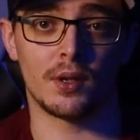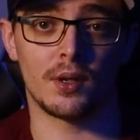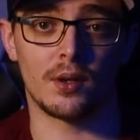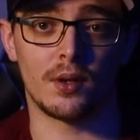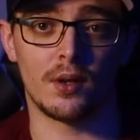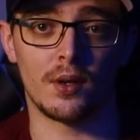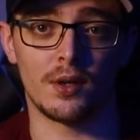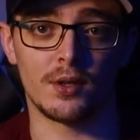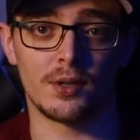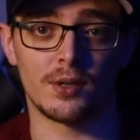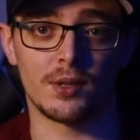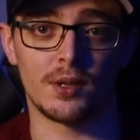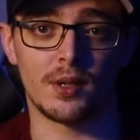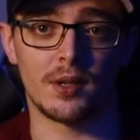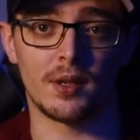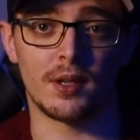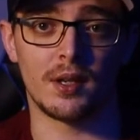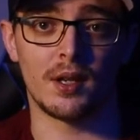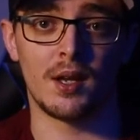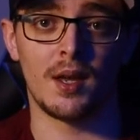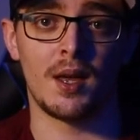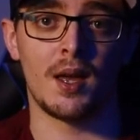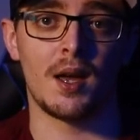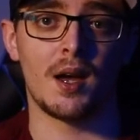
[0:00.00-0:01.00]
in harsh light,
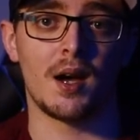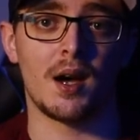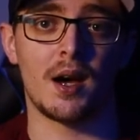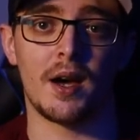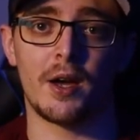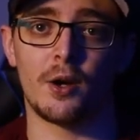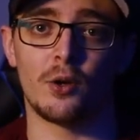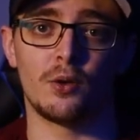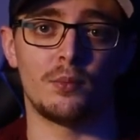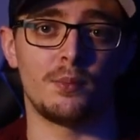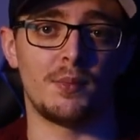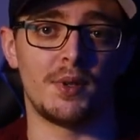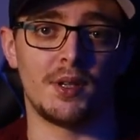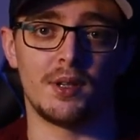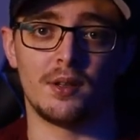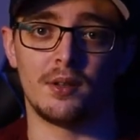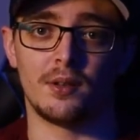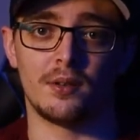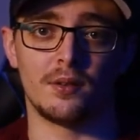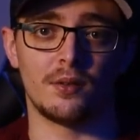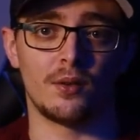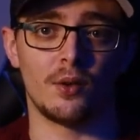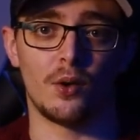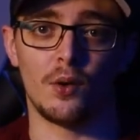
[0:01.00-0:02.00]
I don't mean